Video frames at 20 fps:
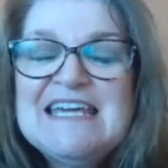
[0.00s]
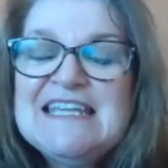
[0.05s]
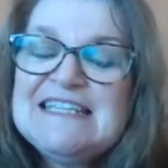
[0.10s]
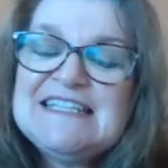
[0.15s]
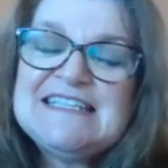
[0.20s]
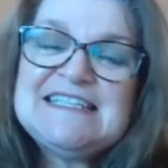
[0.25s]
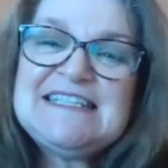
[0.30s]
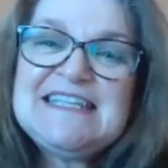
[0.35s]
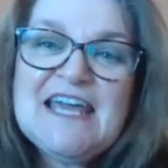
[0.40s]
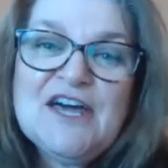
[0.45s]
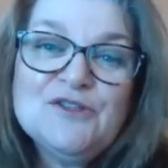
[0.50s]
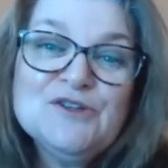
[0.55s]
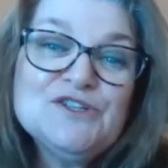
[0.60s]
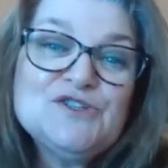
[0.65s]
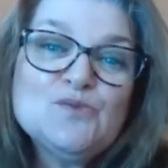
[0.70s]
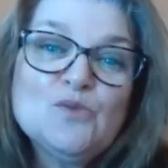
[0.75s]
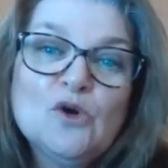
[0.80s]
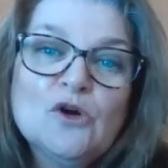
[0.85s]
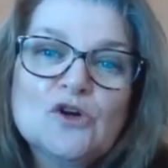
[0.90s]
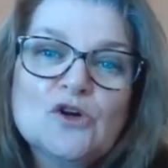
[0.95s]
To see how
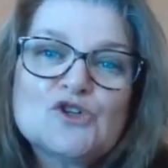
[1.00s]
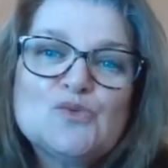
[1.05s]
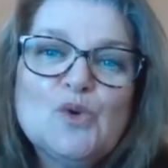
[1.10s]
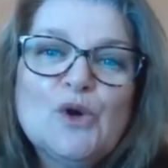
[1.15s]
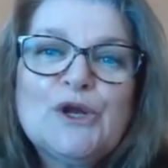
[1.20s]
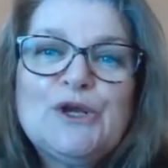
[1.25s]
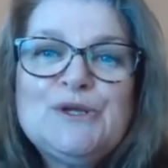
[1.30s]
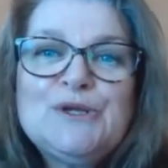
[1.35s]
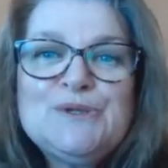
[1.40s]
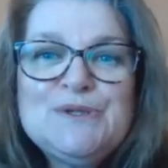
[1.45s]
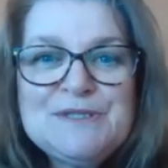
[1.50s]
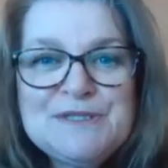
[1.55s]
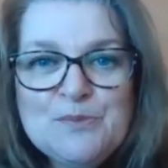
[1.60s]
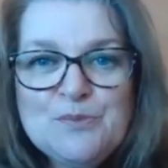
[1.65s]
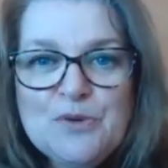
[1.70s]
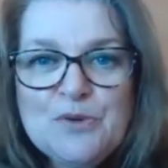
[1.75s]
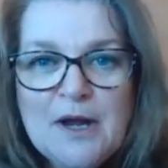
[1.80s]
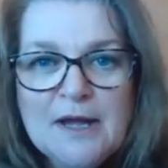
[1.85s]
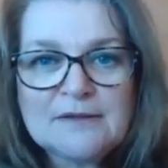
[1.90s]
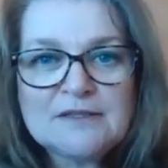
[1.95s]
this works, we're going to do some
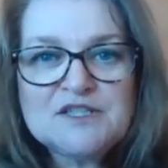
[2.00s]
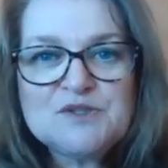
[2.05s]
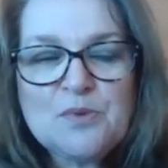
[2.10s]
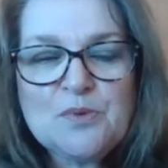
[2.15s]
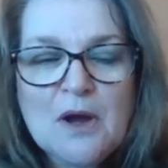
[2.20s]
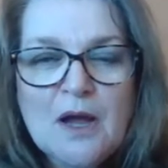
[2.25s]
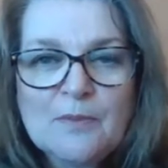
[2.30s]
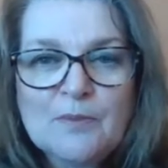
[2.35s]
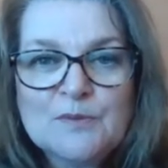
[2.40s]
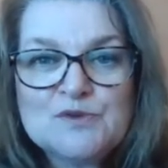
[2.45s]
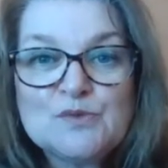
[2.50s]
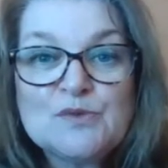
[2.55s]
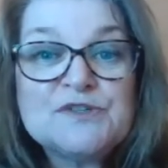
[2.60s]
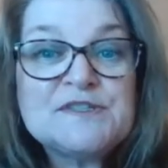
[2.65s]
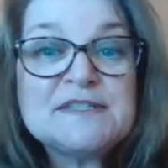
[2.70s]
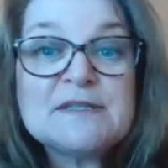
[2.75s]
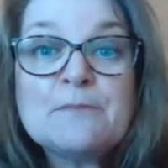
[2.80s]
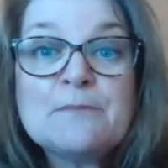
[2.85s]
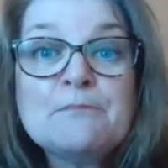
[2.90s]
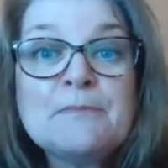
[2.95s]
practice problems with
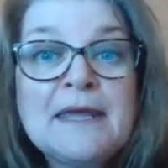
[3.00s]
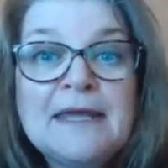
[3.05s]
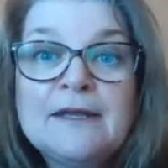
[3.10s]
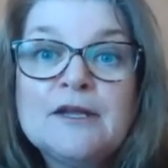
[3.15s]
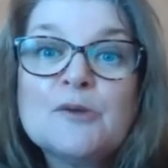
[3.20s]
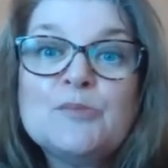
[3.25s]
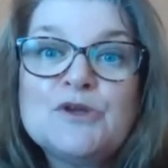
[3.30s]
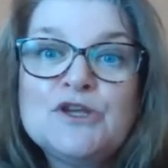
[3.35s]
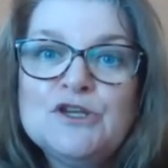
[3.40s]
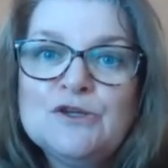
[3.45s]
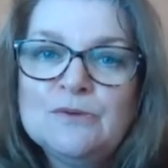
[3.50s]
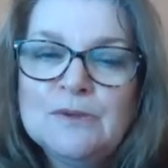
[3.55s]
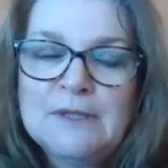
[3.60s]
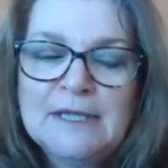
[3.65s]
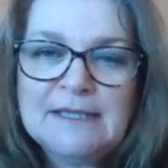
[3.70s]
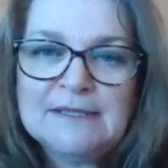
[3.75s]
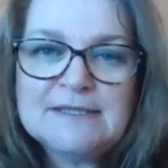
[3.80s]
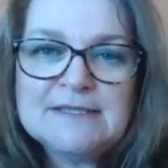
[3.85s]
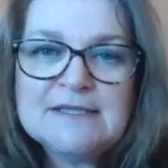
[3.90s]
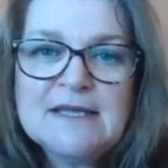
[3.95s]
some made-up
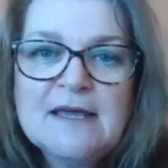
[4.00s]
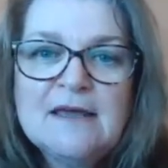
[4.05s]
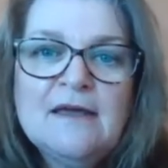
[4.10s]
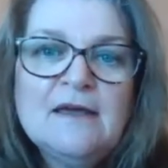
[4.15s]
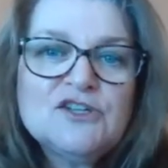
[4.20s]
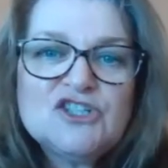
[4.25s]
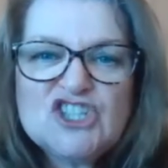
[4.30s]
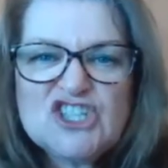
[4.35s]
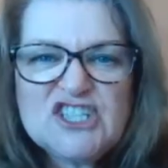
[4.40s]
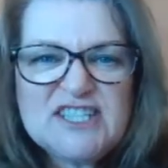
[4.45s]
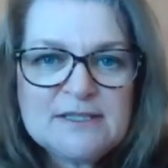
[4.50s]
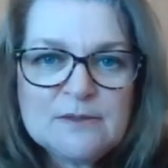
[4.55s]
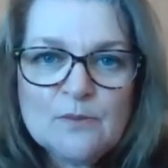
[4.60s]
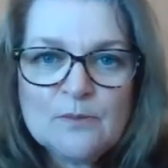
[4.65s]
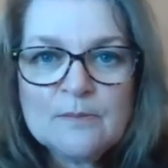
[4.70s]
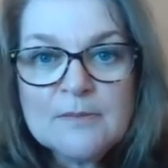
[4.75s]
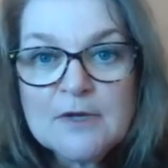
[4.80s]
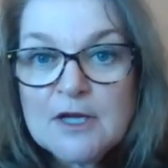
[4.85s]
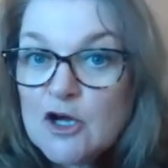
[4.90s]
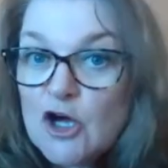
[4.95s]
units, just
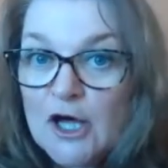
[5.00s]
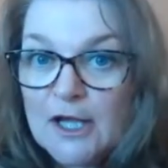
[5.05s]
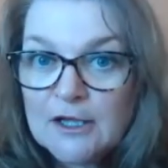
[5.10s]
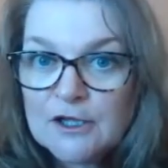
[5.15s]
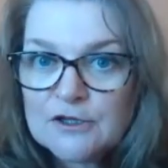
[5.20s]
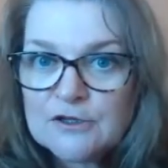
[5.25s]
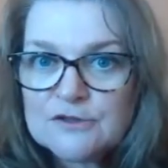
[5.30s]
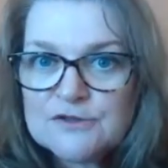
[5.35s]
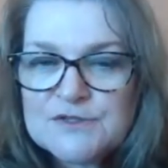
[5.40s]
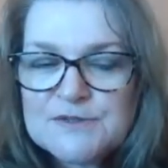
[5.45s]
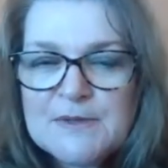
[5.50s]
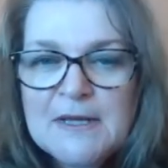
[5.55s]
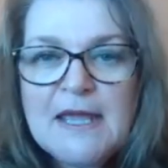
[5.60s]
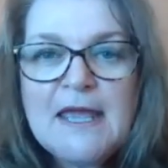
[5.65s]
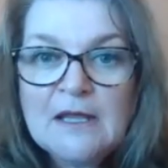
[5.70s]
some colors.